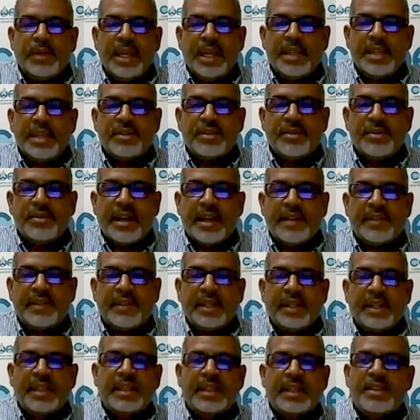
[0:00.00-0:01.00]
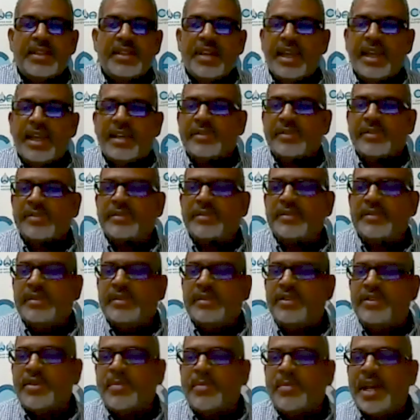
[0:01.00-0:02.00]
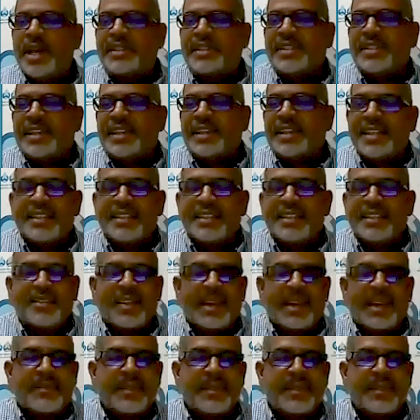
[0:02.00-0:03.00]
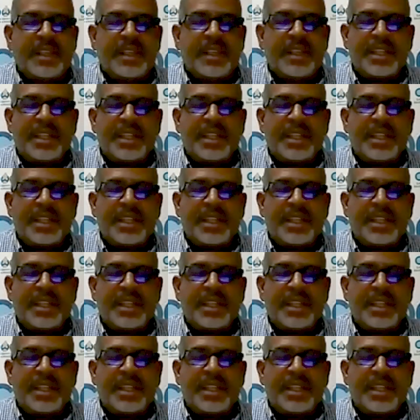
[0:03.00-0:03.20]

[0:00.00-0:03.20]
as you're driving in, it's kind of dramatic as they're driving in.